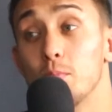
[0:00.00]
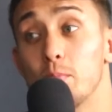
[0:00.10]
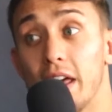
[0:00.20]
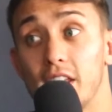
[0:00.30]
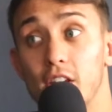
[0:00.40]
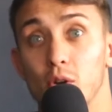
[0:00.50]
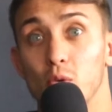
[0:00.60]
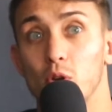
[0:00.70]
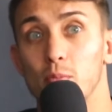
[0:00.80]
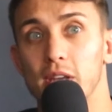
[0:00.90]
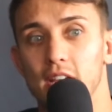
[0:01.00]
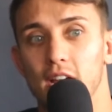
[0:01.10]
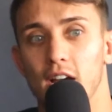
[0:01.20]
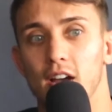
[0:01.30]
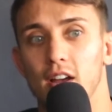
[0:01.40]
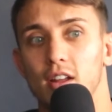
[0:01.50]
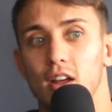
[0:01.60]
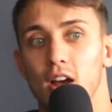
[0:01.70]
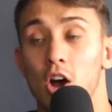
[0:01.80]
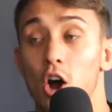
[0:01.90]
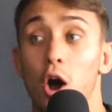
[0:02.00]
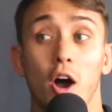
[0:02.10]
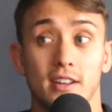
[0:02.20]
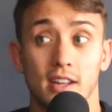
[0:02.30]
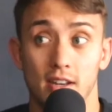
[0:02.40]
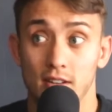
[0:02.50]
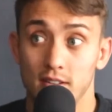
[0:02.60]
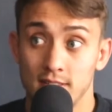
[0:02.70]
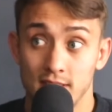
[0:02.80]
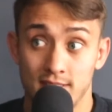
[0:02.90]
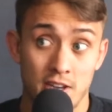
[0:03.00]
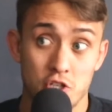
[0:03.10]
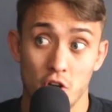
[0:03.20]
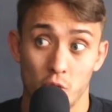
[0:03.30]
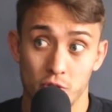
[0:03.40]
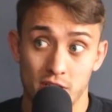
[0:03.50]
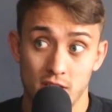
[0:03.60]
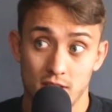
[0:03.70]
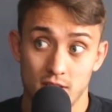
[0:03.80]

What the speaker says: bet here would be Ogden, decision only.